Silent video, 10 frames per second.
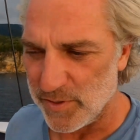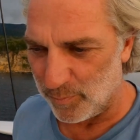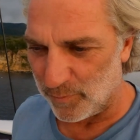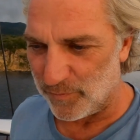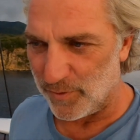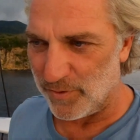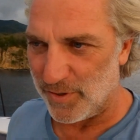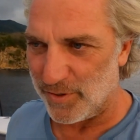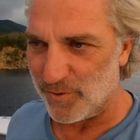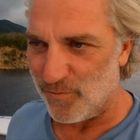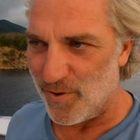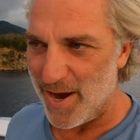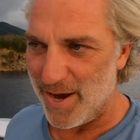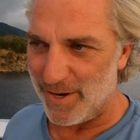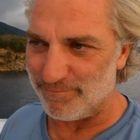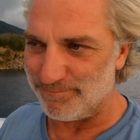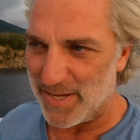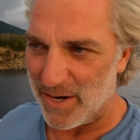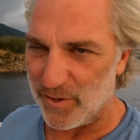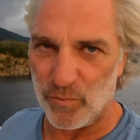We prefer the quiet,
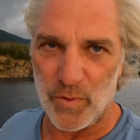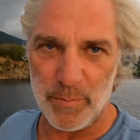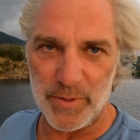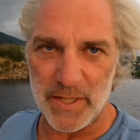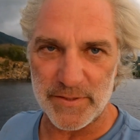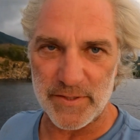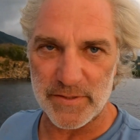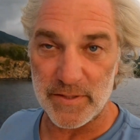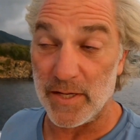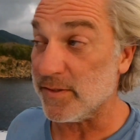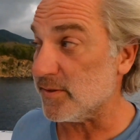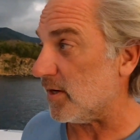out of the way places like this